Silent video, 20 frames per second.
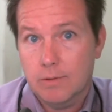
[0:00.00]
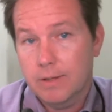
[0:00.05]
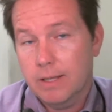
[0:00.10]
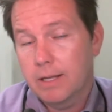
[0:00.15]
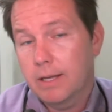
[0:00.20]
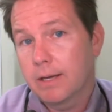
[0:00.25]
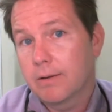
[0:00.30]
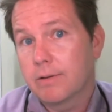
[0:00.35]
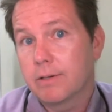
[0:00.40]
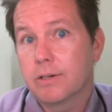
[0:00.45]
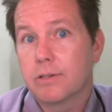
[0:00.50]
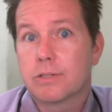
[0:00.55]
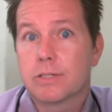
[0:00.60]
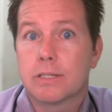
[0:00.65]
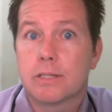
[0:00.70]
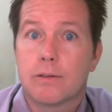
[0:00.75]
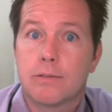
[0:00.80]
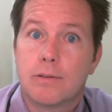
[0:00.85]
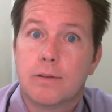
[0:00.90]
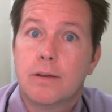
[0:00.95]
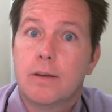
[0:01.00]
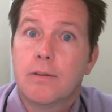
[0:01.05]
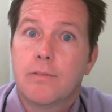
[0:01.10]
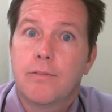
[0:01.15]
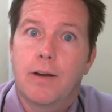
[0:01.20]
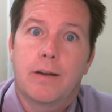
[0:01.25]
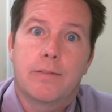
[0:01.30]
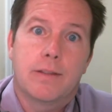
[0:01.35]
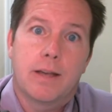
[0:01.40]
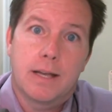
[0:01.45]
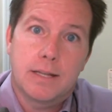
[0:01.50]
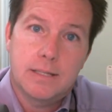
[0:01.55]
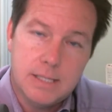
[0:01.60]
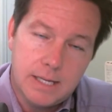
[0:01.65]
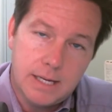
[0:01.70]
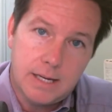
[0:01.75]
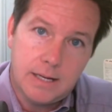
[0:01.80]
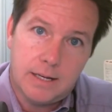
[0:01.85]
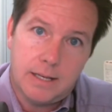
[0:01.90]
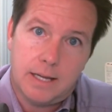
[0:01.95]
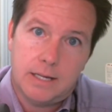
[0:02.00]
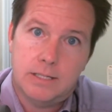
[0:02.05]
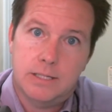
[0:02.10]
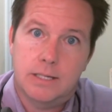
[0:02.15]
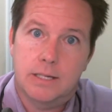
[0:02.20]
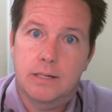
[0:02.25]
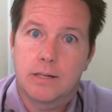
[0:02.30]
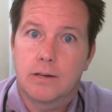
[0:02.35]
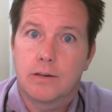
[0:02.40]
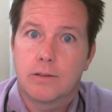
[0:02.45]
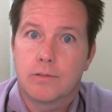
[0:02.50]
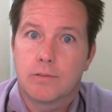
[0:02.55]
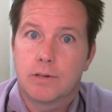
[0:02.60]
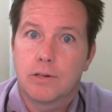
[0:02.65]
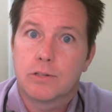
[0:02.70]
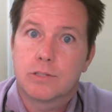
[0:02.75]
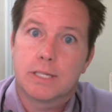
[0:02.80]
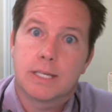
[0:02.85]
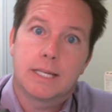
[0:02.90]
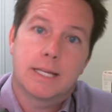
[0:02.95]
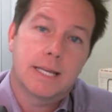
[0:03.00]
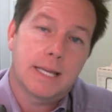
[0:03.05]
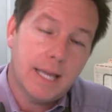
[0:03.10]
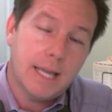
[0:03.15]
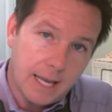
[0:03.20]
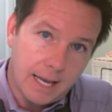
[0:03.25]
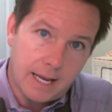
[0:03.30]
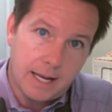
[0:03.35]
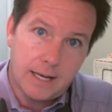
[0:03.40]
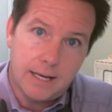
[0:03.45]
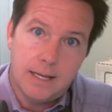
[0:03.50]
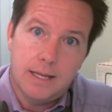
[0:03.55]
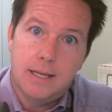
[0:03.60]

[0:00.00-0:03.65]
then they reduce it to 519. Next thing you know, they're reducing it again.